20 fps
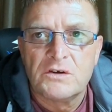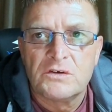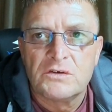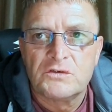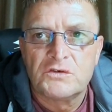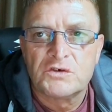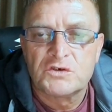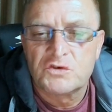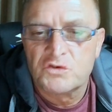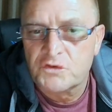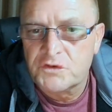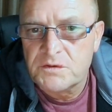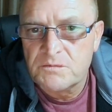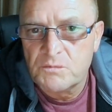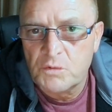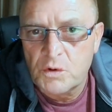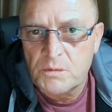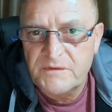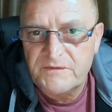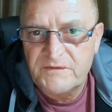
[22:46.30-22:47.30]
there's nothing
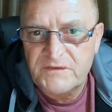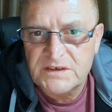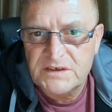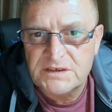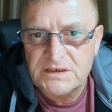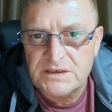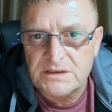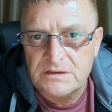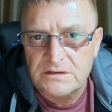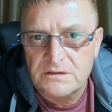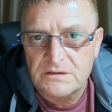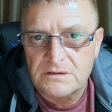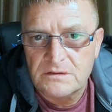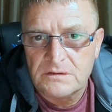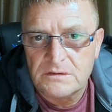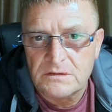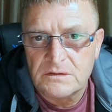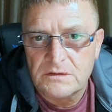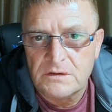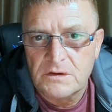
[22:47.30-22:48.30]
more befitting
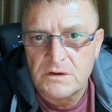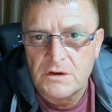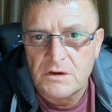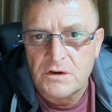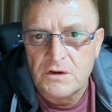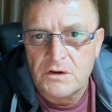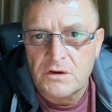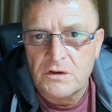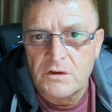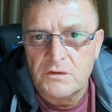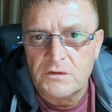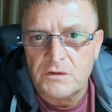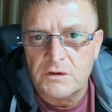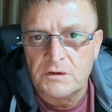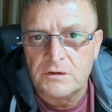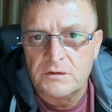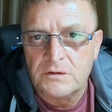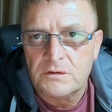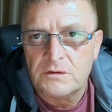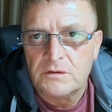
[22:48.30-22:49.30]

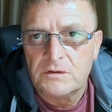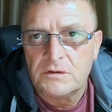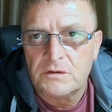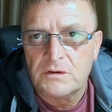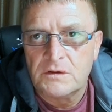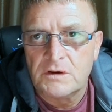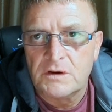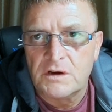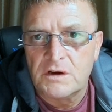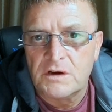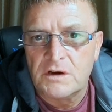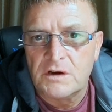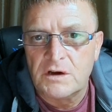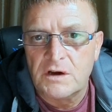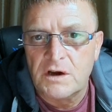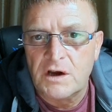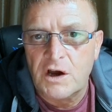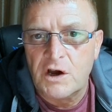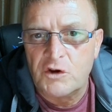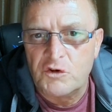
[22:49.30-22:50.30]
than
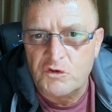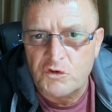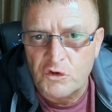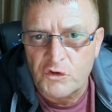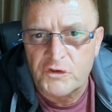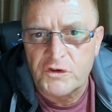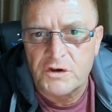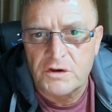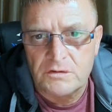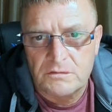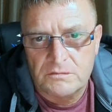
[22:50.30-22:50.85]
another